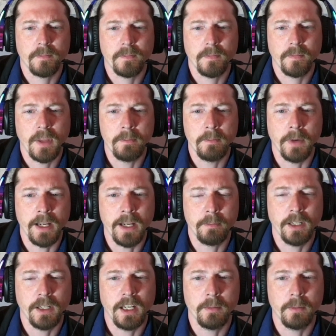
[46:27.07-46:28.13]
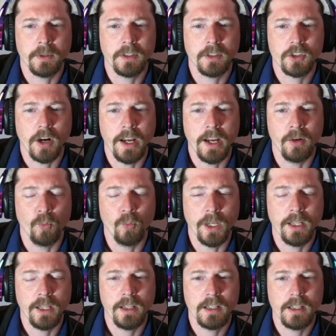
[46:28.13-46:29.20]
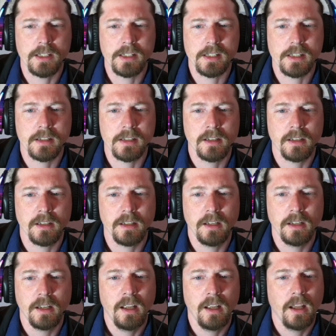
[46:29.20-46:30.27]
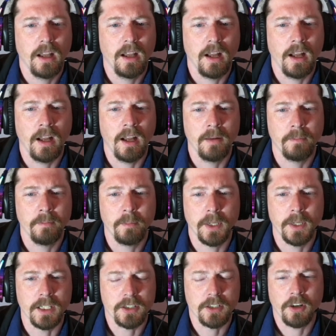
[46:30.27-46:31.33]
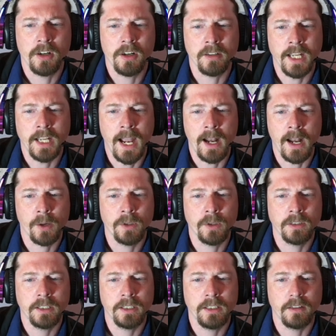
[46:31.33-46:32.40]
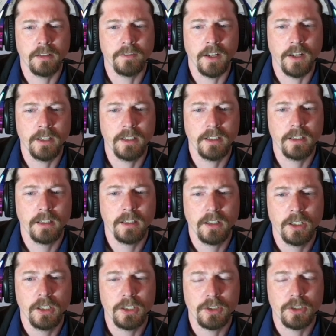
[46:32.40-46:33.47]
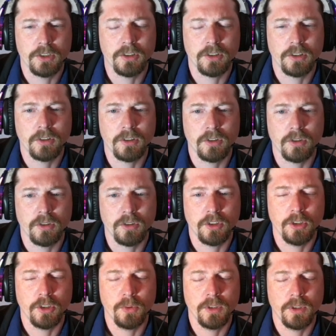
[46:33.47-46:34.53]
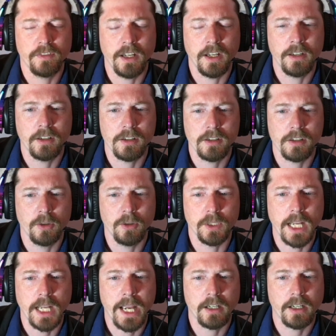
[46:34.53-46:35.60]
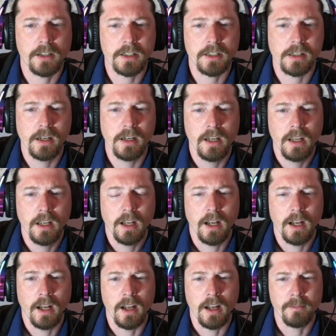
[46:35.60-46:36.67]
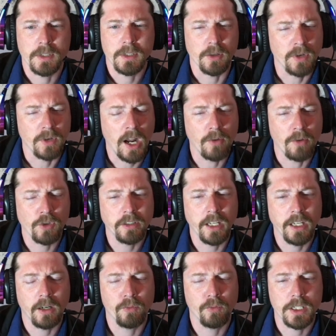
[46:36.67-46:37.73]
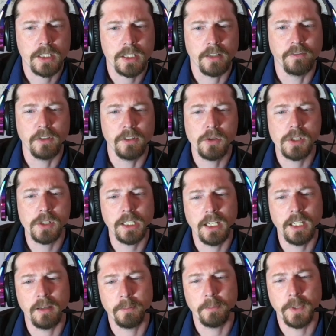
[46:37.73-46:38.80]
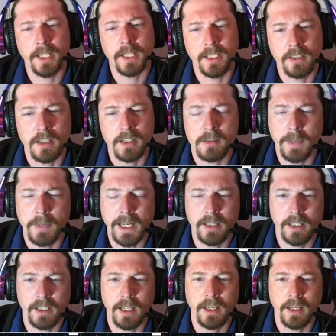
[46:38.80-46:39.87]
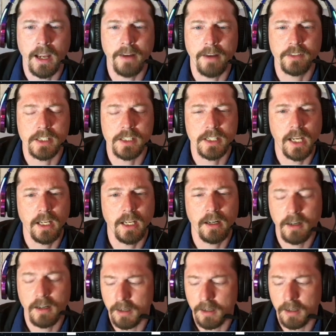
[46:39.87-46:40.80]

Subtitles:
they might be able to try and win this, but it's currently adequately defended. 2 defenders, 2 attackers, so not really at risk of losing it, but it does make the king have to stay here.